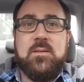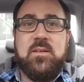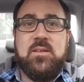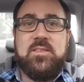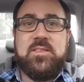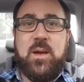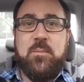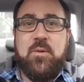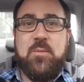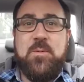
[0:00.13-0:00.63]

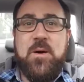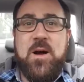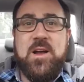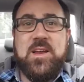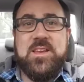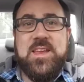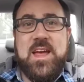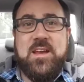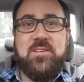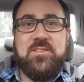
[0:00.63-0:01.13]

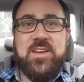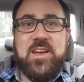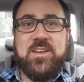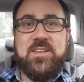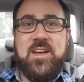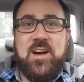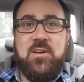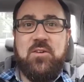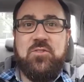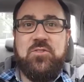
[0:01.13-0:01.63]
cyberpunk,
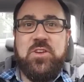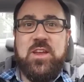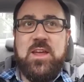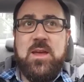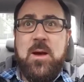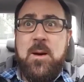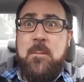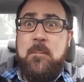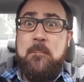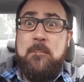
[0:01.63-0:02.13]

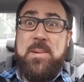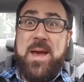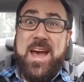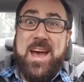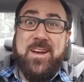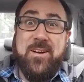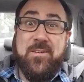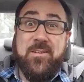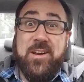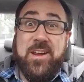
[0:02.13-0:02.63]
nanotechnology,
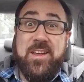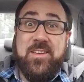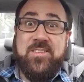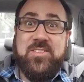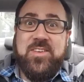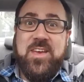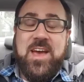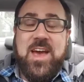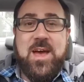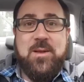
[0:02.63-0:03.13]

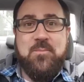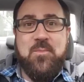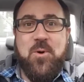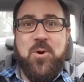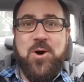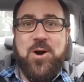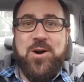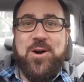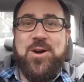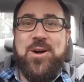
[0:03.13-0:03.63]
batteries, and
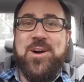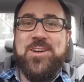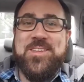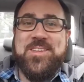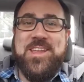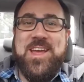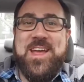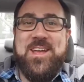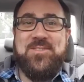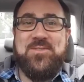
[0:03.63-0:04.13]
more on
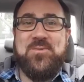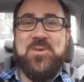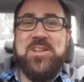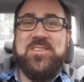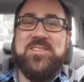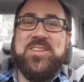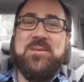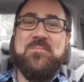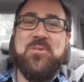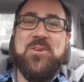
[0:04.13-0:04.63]
today's
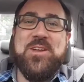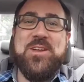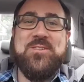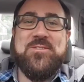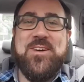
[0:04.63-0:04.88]
Wednesday Morning